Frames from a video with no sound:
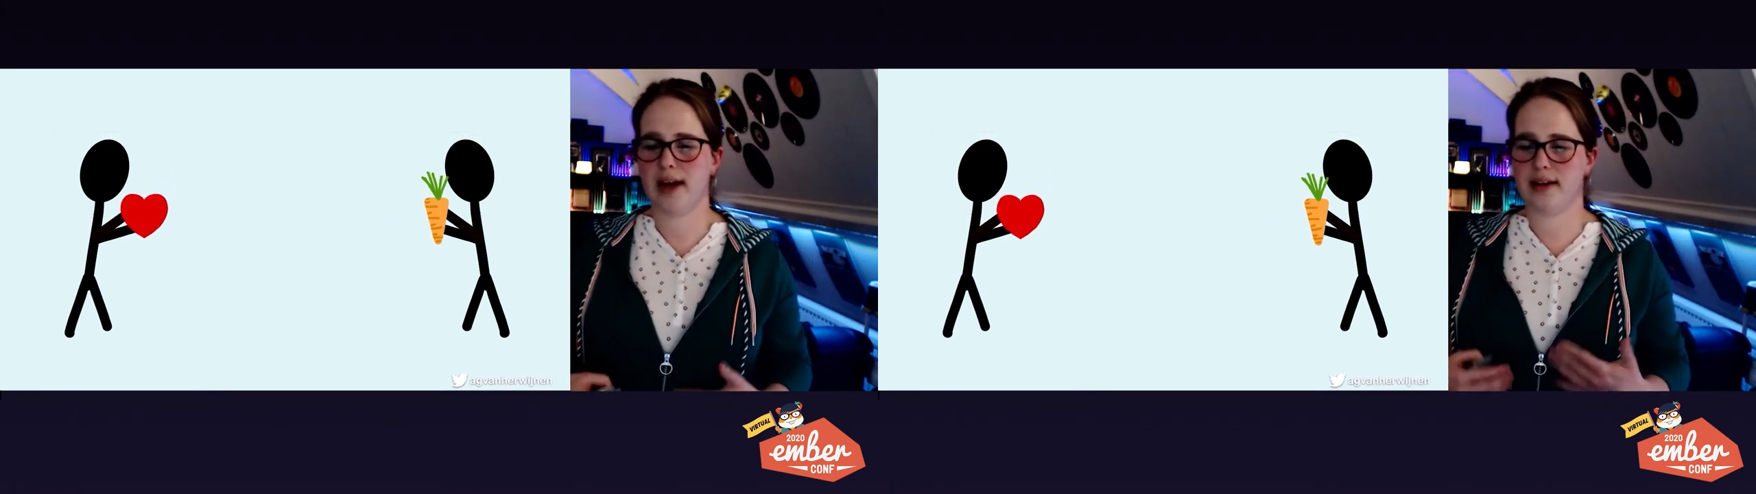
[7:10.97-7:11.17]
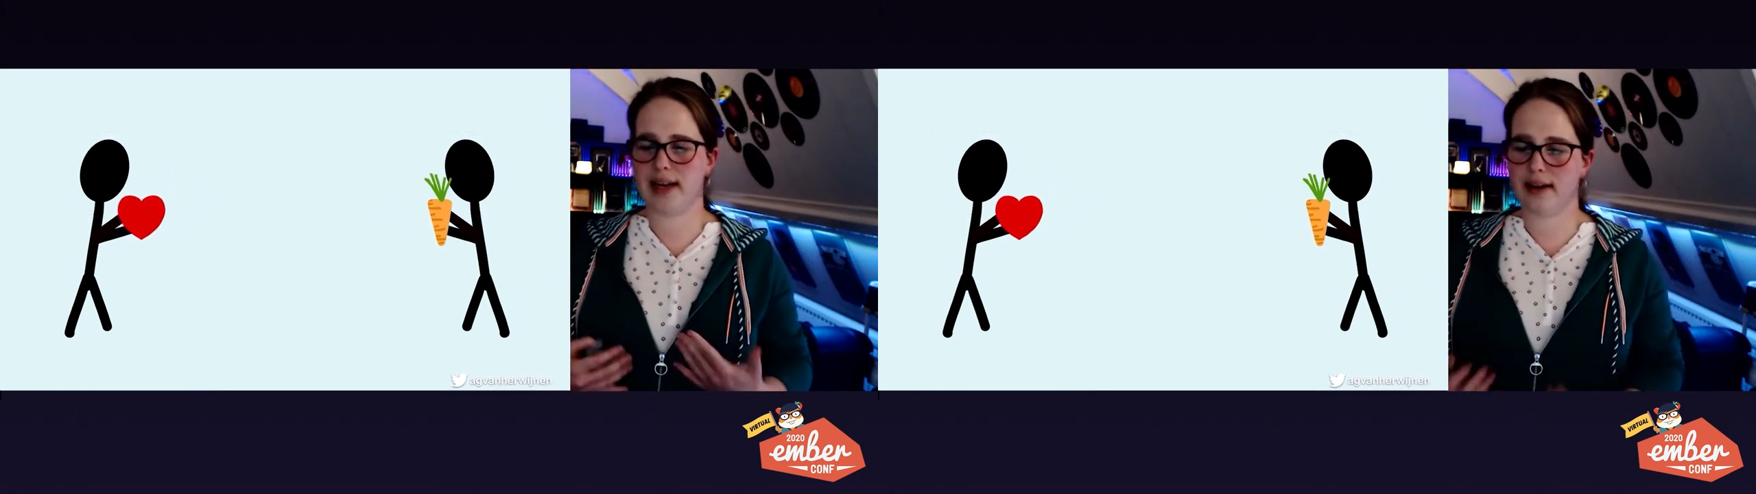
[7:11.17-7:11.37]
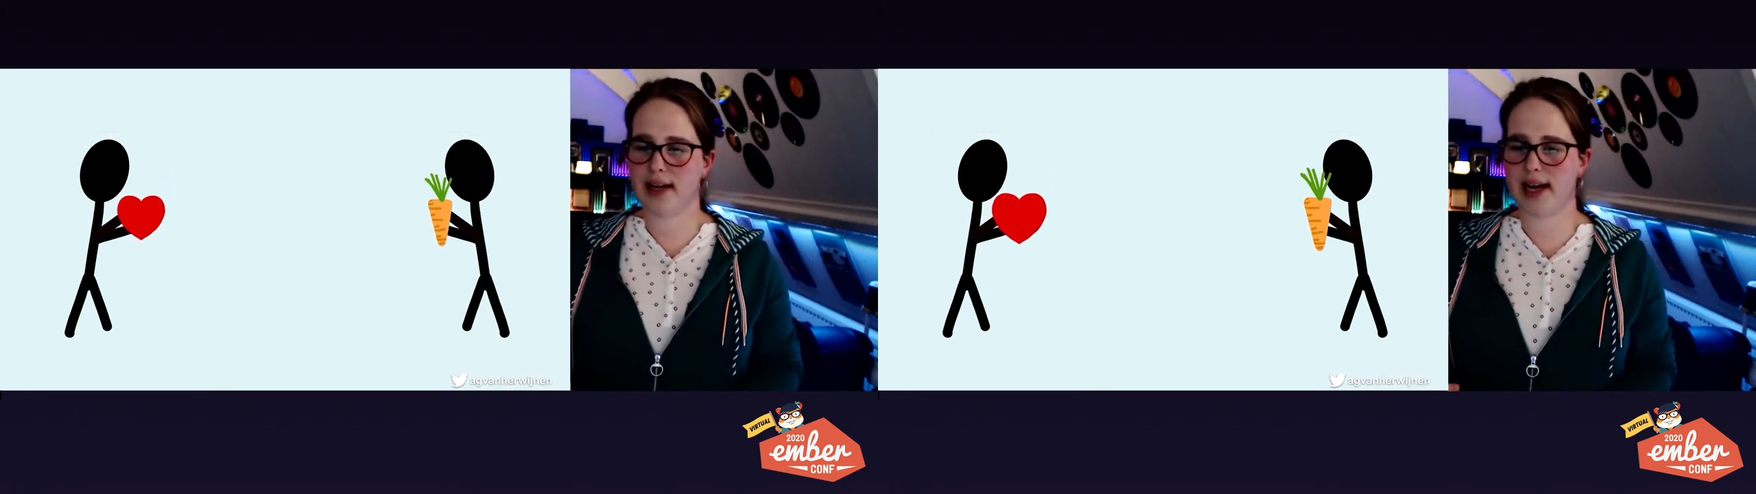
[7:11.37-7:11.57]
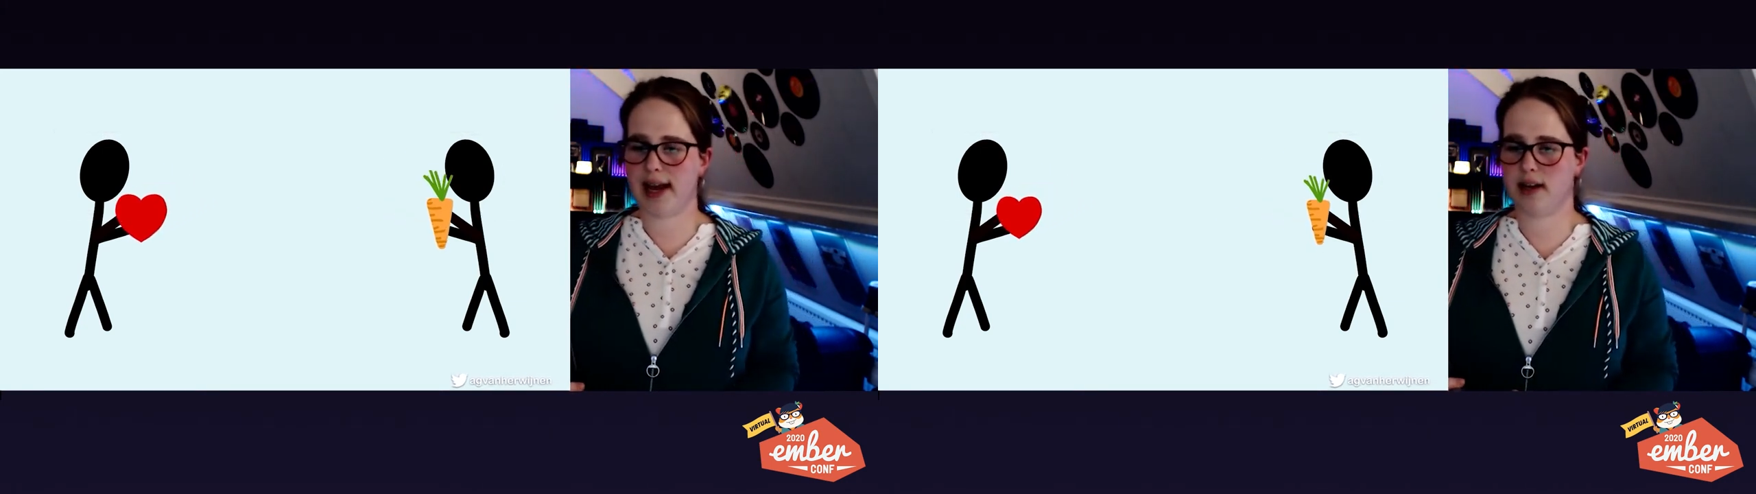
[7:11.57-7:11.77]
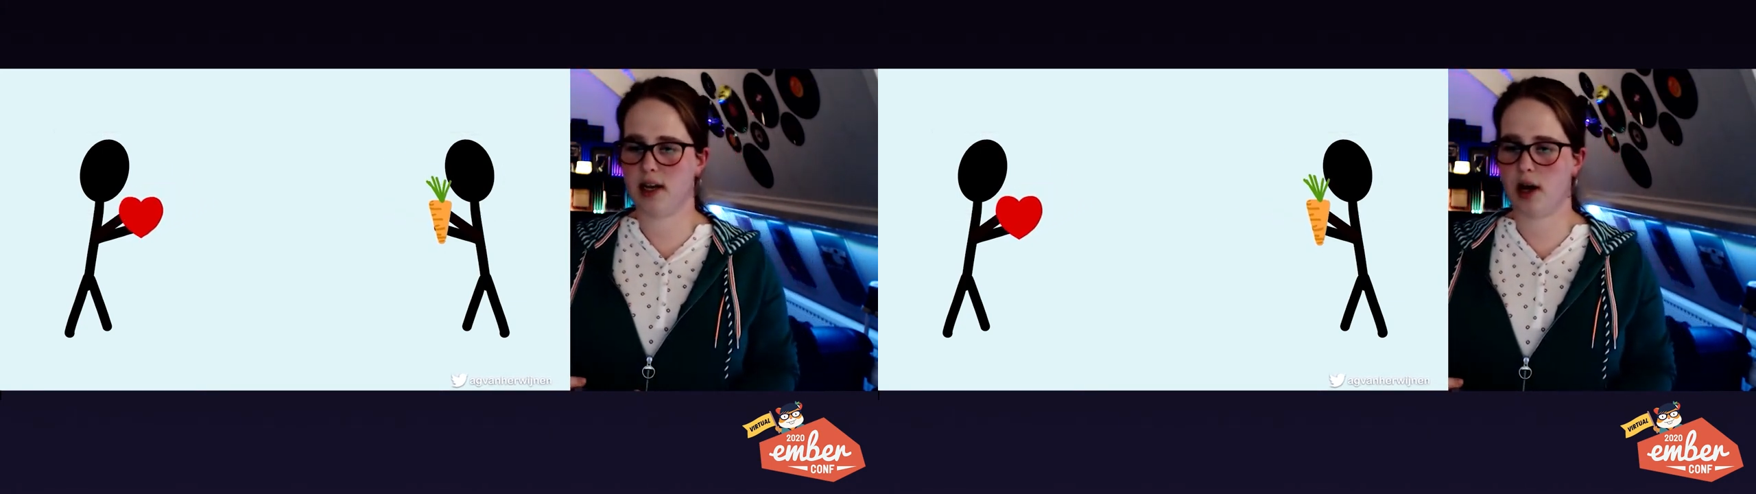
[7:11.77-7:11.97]
then they
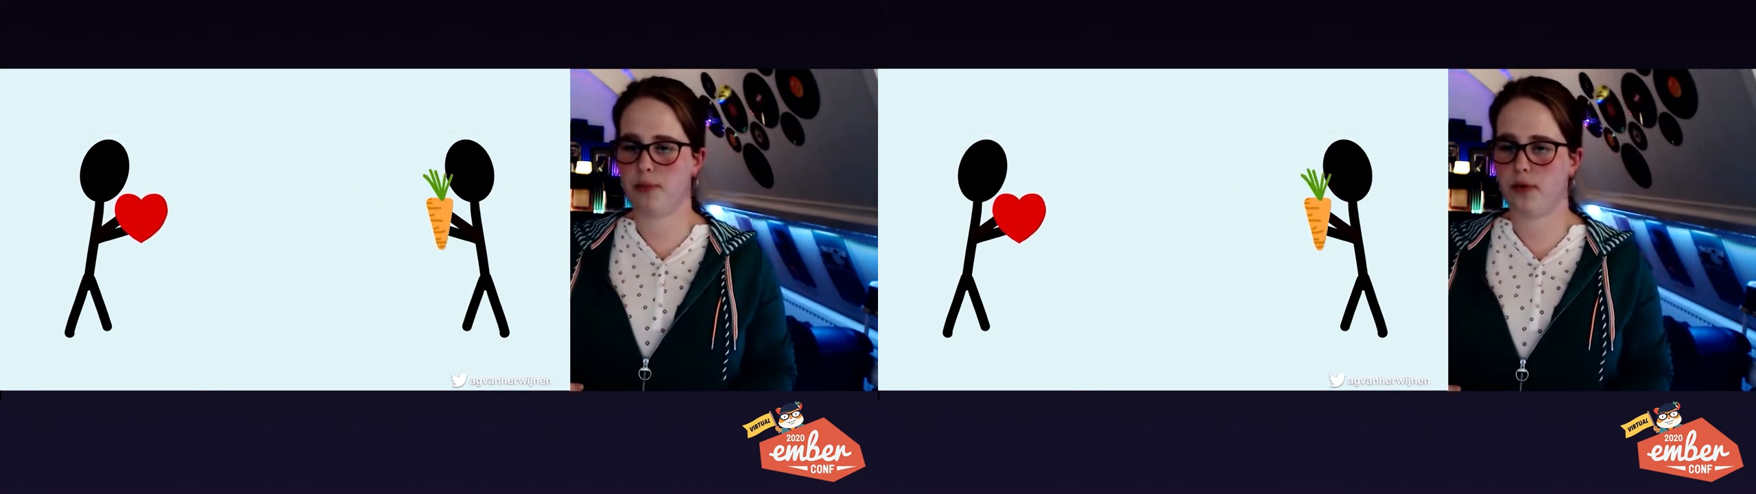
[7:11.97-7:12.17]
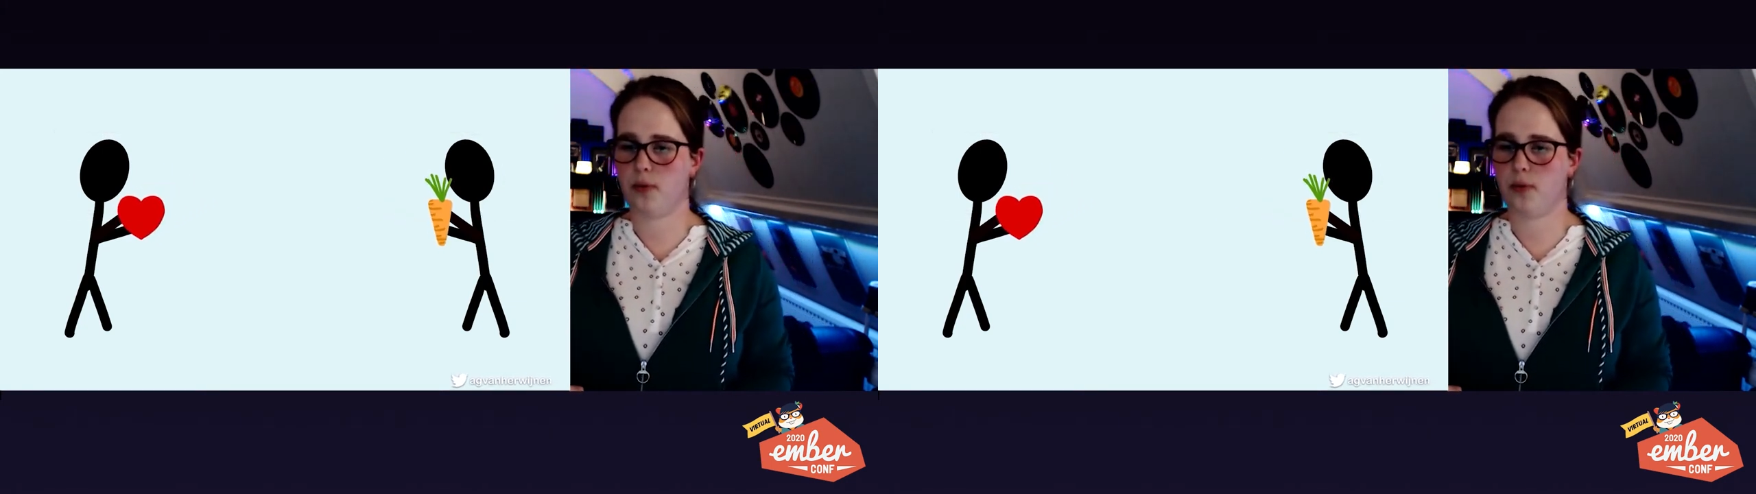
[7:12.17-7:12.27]
end up